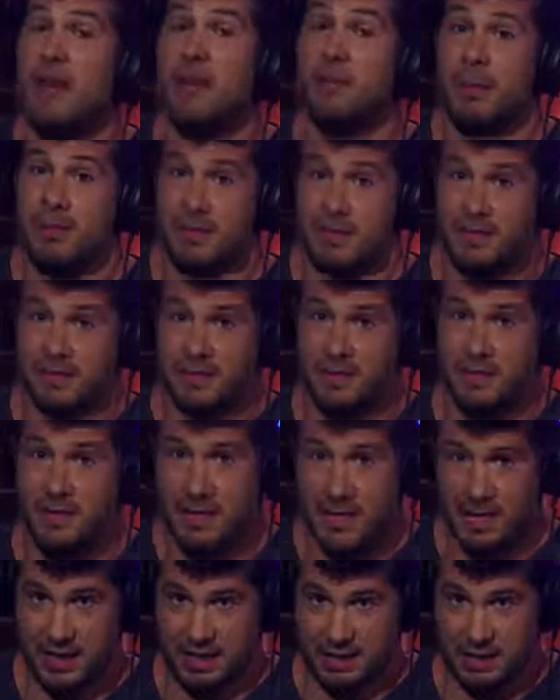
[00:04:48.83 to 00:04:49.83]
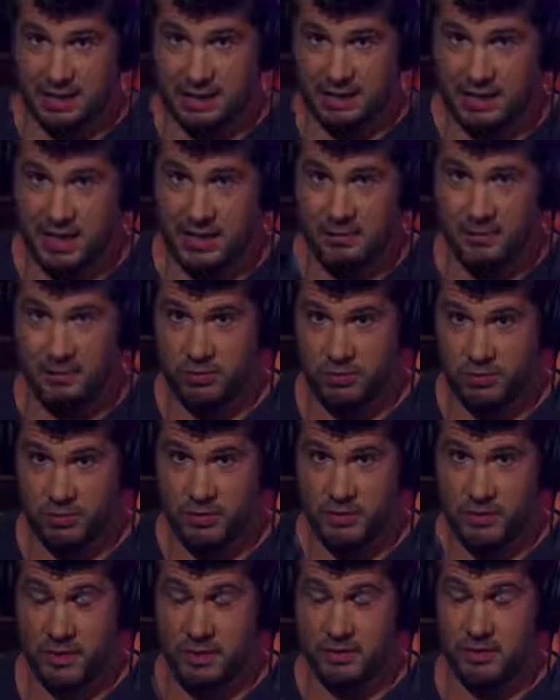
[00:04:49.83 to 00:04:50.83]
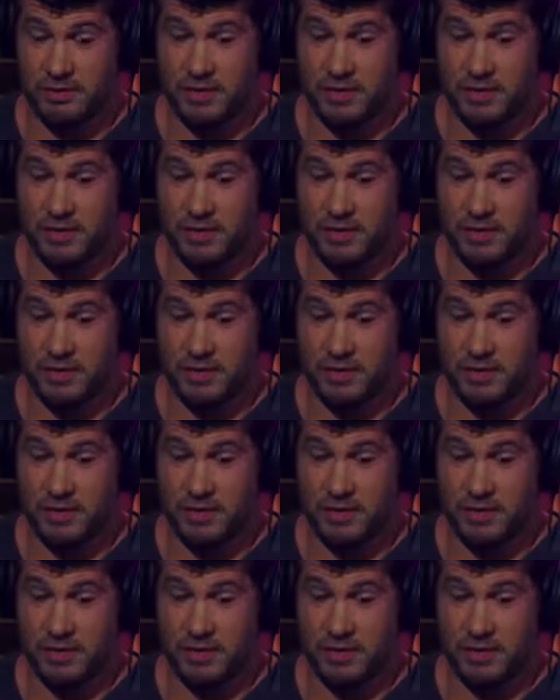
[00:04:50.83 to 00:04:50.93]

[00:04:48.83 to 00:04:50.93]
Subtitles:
elements to nicotine that have been proven.